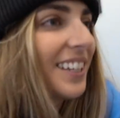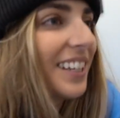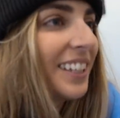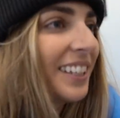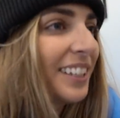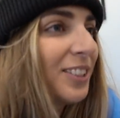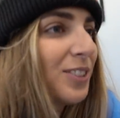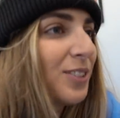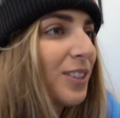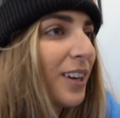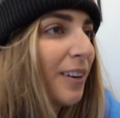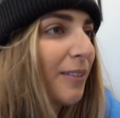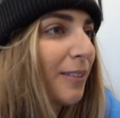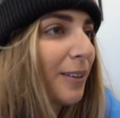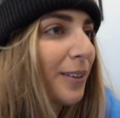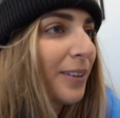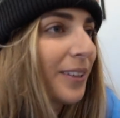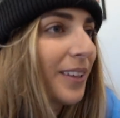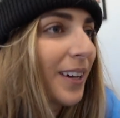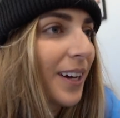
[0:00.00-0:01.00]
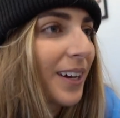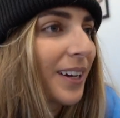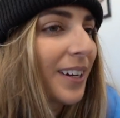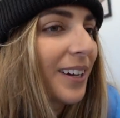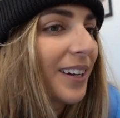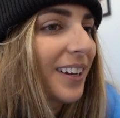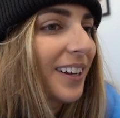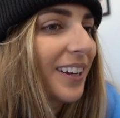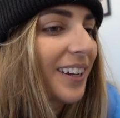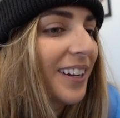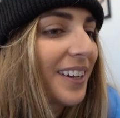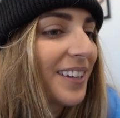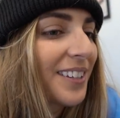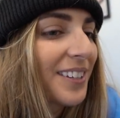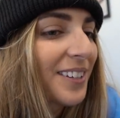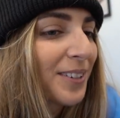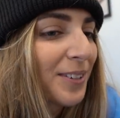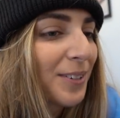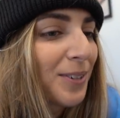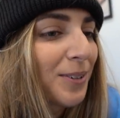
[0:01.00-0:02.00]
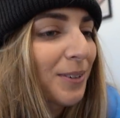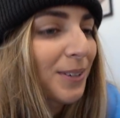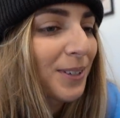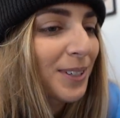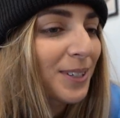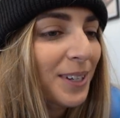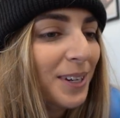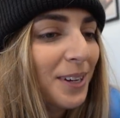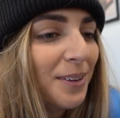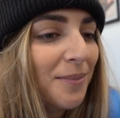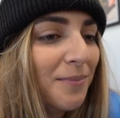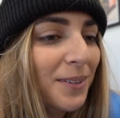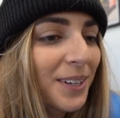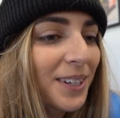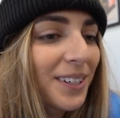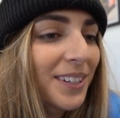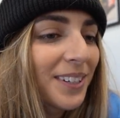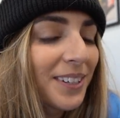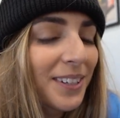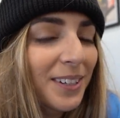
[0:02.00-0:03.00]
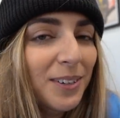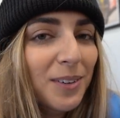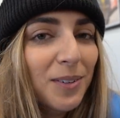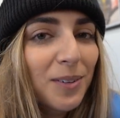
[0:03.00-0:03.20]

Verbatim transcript: daily driver that is going to excite me and